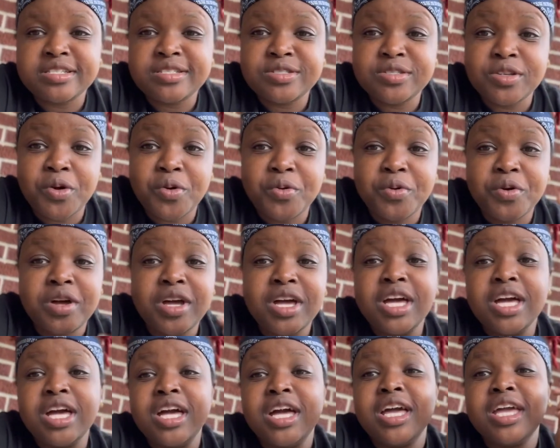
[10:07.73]
So,
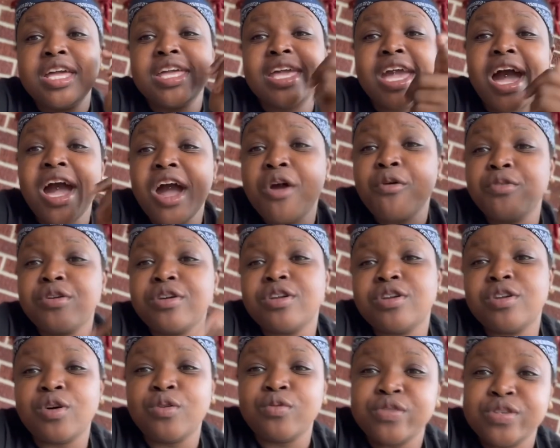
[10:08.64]
y'all already
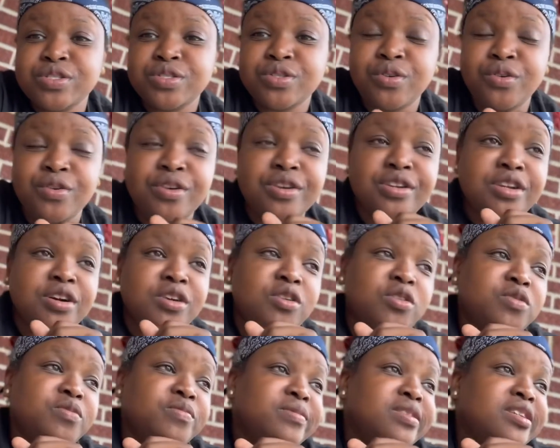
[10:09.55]
know what's going
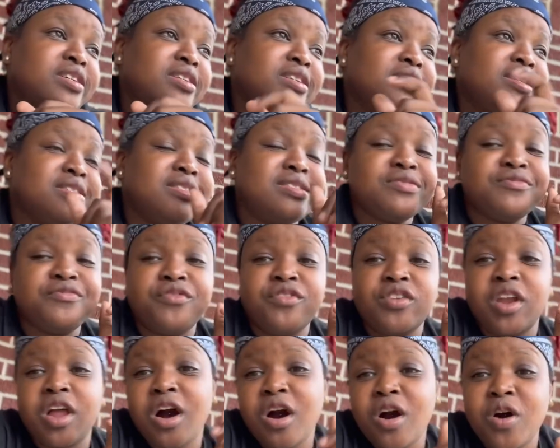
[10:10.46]
on, man. It is
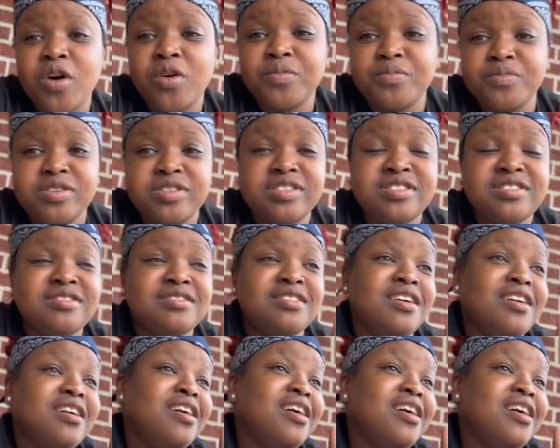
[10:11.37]
Vlogmas.